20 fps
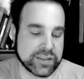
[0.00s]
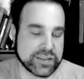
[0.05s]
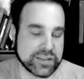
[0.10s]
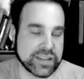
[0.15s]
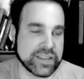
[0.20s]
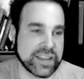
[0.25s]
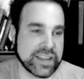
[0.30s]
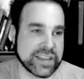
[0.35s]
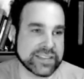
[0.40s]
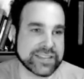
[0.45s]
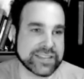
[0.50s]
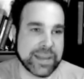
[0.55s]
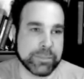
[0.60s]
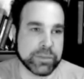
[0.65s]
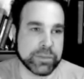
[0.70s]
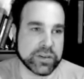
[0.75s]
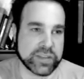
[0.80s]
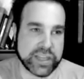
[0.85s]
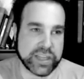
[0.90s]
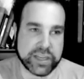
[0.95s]
to think
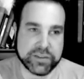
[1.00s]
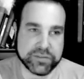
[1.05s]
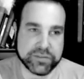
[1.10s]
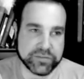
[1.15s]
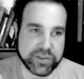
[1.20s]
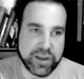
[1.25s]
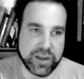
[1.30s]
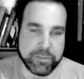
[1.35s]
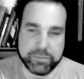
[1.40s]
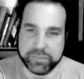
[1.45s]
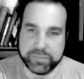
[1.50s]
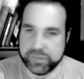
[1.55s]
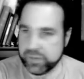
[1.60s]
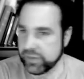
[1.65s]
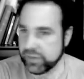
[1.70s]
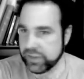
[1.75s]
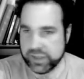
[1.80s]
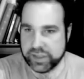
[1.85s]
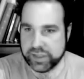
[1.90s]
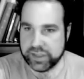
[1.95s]
separately from
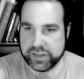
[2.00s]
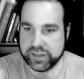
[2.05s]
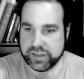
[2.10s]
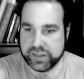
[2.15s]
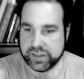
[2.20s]
the